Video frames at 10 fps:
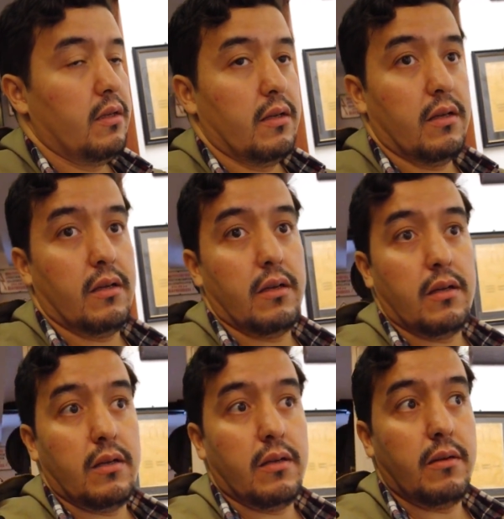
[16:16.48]

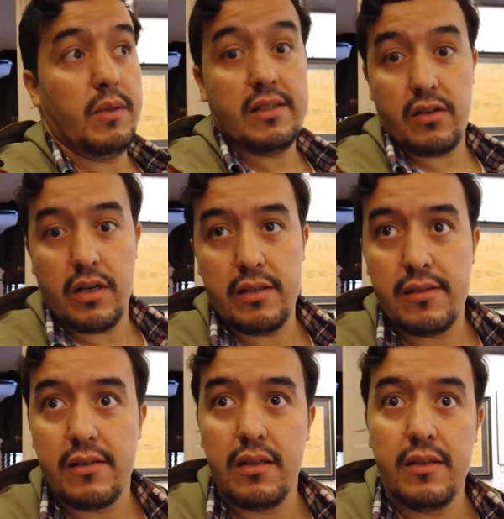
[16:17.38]
Mr.
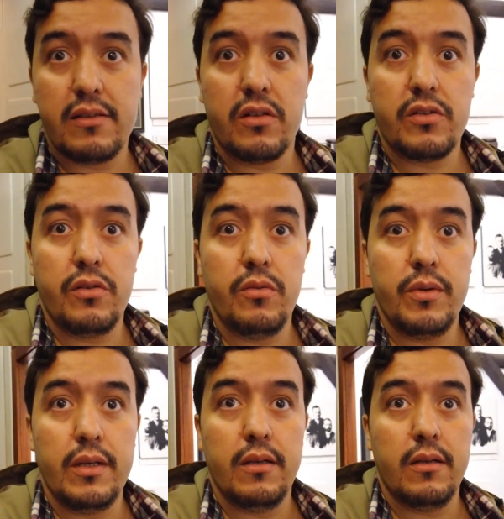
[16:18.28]
Guns, he started
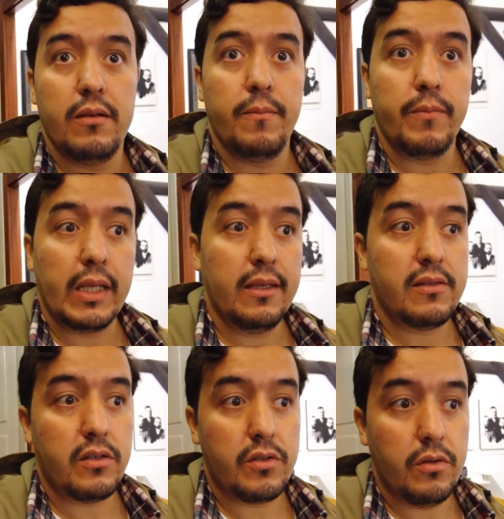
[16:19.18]
doing
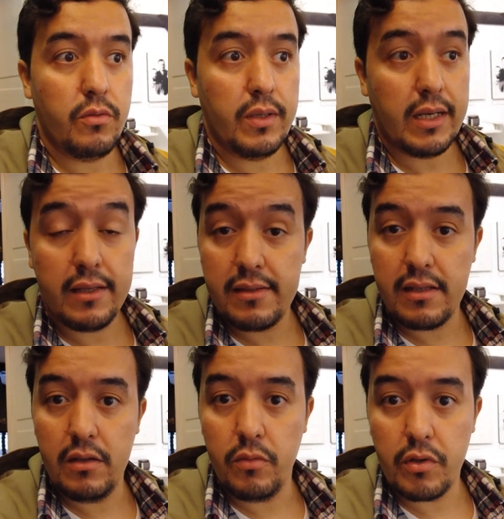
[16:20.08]
like
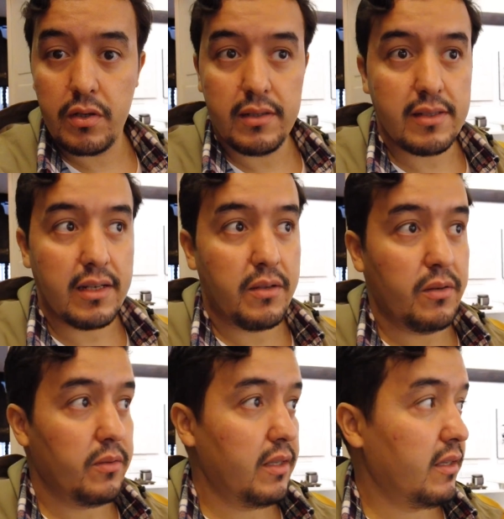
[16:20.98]
steel work. It's like, you
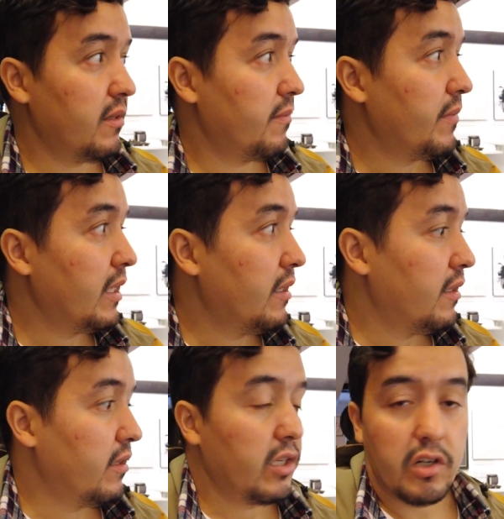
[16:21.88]
know, the
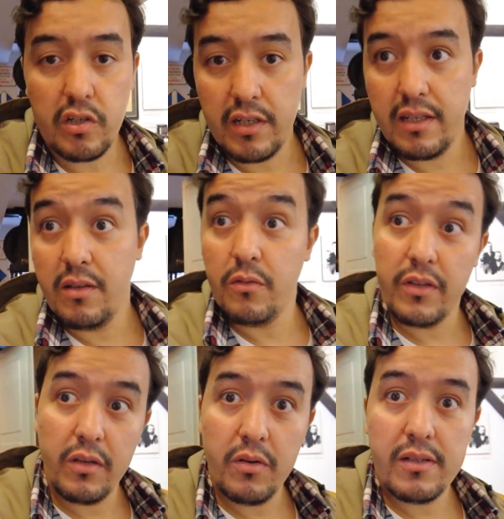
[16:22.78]
Carnegie of the
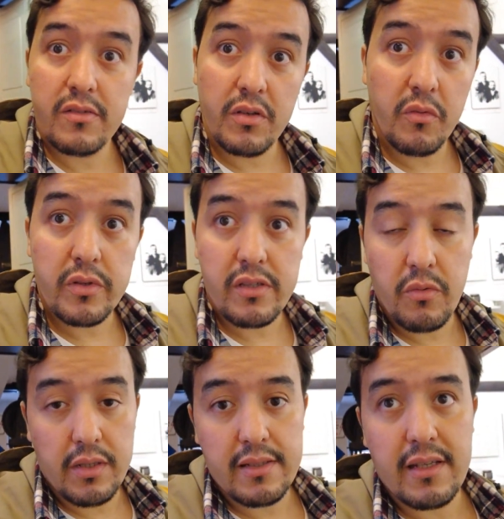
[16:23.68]
US, so he was
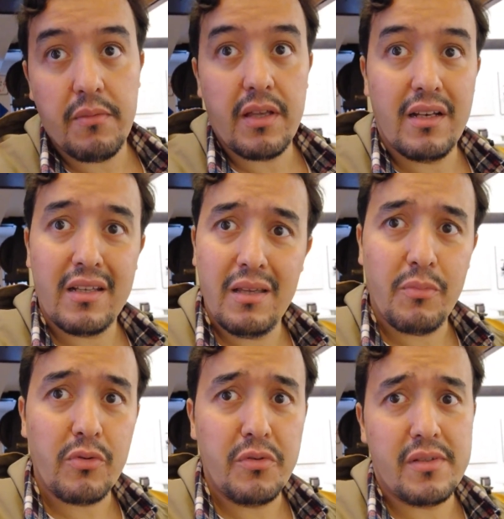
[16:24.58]
doing the same thing. Like, he
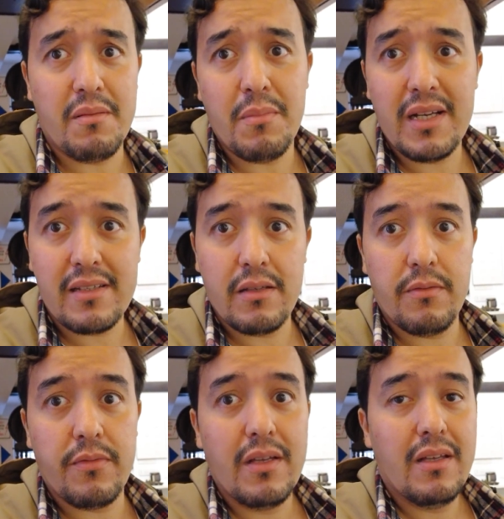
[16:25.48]
produced the massive,